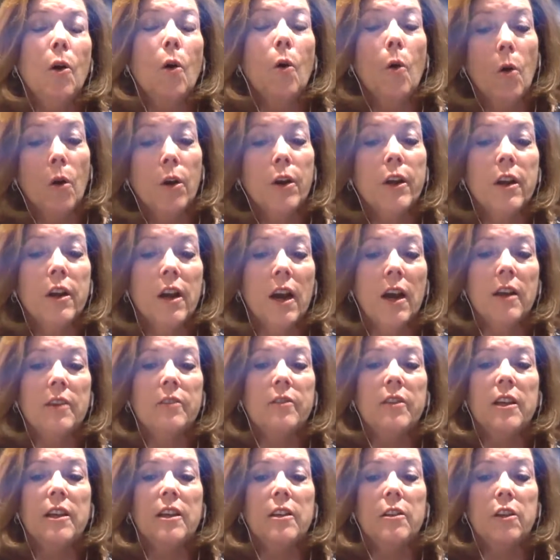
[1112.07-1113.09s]
organized
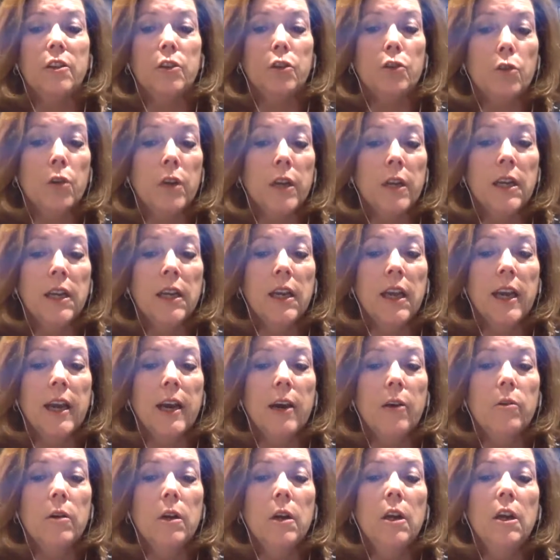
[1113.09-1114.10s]
and get the training
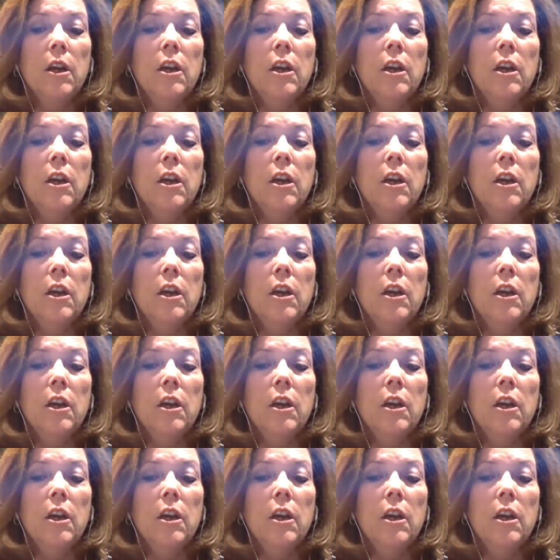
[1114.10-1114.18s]
out,